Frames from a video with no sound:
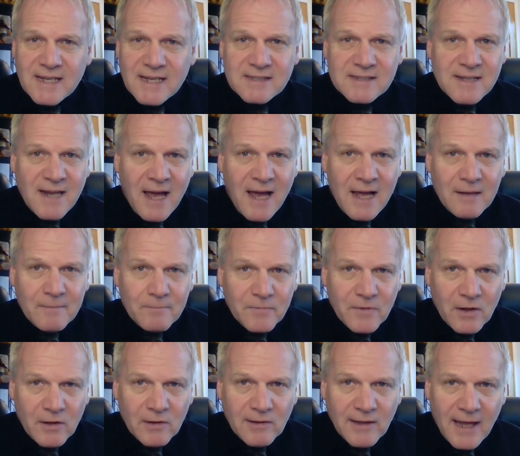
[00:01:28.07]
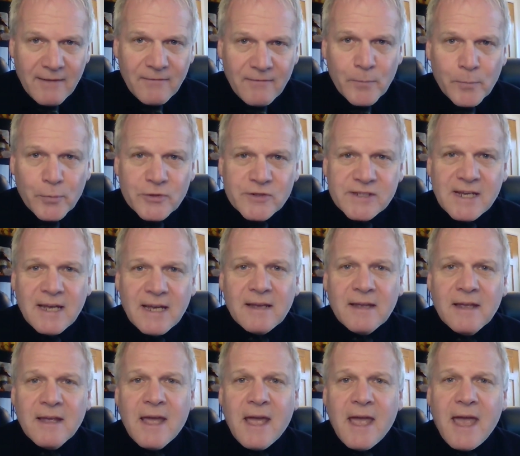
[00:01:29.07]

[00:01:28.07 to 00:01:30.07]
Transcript: That's not eleven percent.